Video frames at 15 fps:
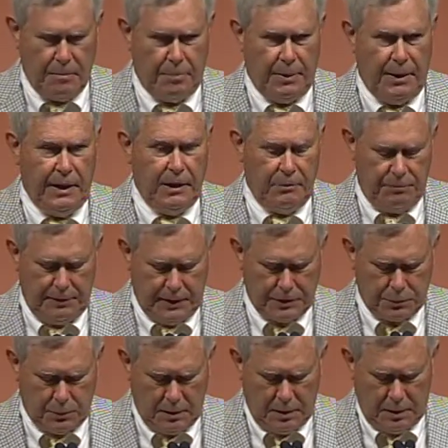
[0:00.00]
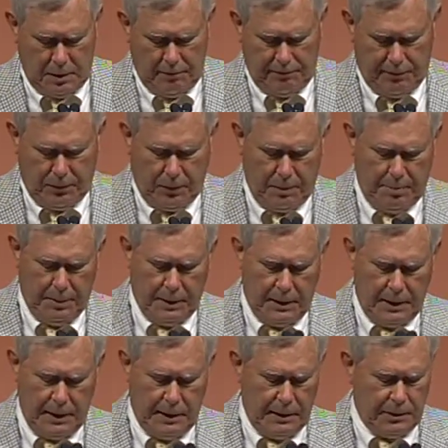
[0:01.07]
But individual
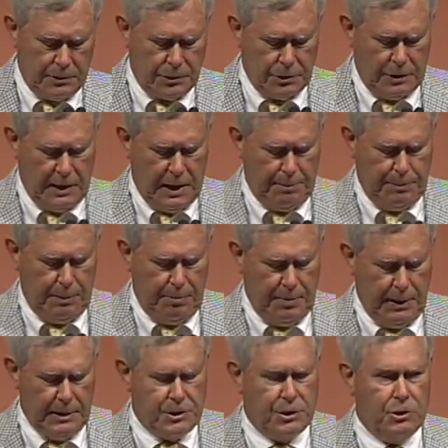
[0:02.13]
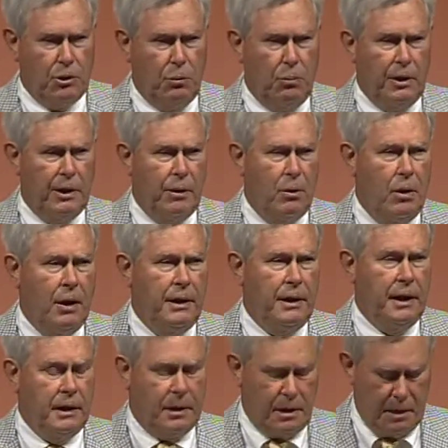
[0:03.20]
affordability should not be based solely on
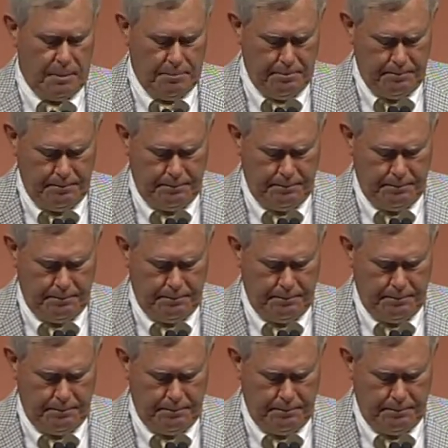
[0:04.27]
income,